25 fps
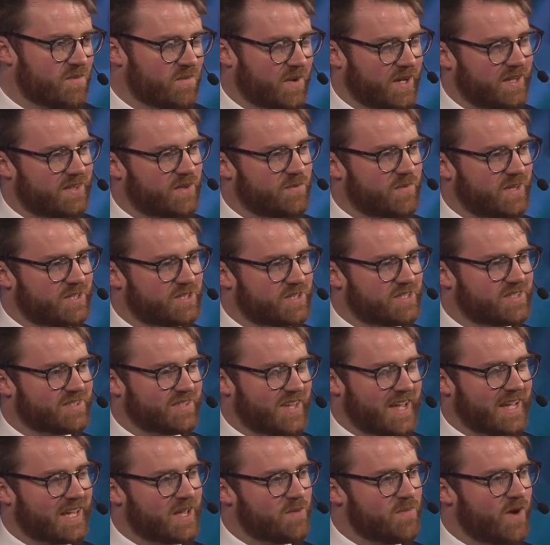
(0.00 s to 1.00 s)
But just
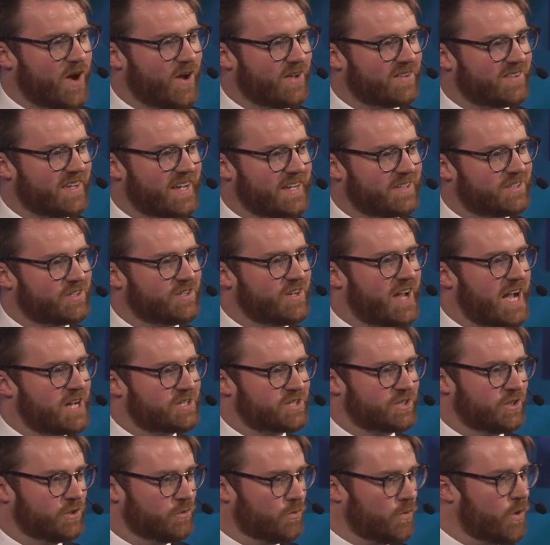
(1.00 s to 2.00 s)
think about
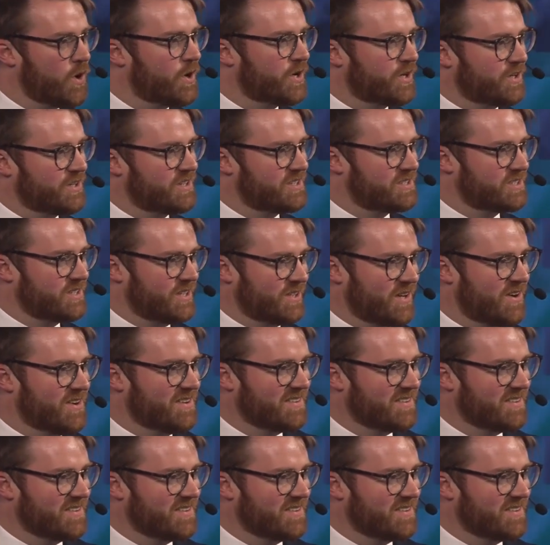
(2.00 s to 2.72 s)
international waters,